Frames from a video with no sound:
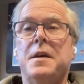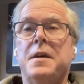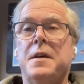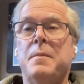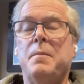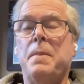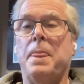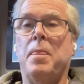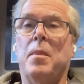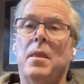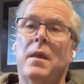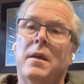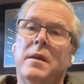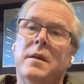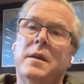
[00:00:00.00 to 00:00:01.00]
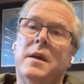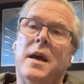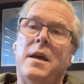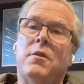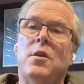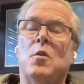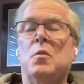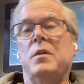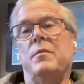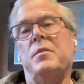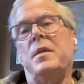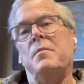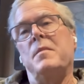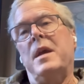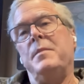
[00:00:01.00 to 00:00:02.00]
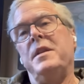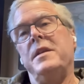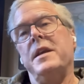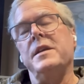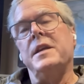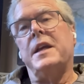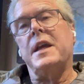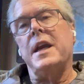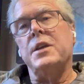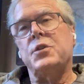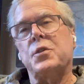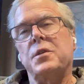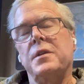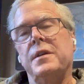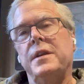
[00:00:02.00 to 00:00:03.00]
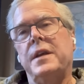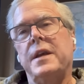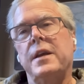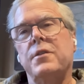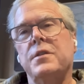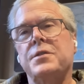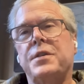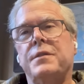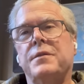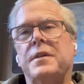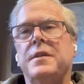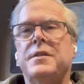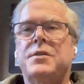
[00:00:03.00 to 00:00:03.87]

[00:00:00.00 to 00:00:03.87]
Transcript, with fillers: Um, I don't know, but maybe the indicator indicator is